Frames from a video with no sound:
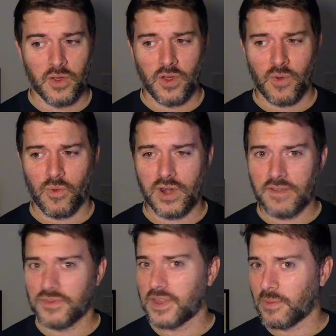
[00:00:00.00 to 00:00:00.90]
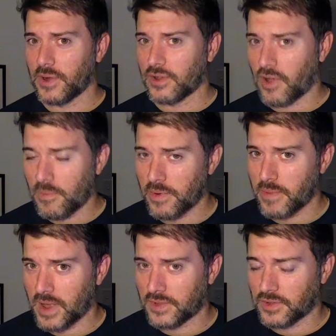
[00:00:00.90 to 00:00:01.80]
What if someone
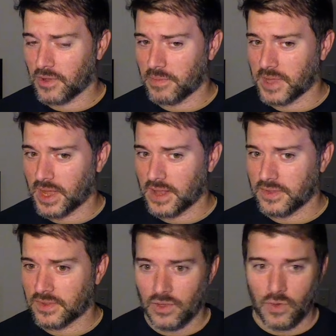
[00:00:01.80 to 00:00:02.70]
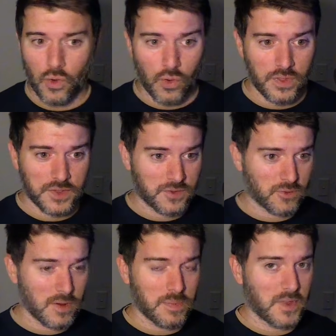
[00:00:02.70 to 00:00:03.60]
compromised Comcast or the
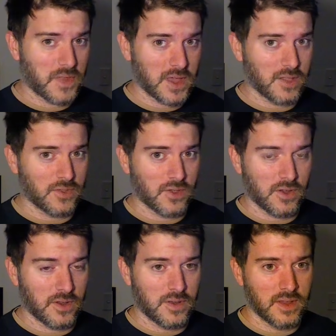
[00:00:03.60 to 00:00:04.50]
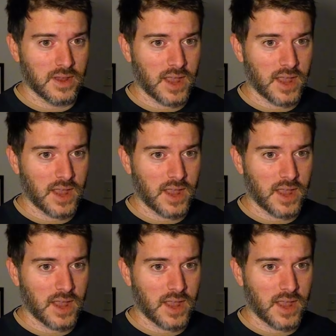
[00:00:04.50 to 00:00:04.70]
script that they inserted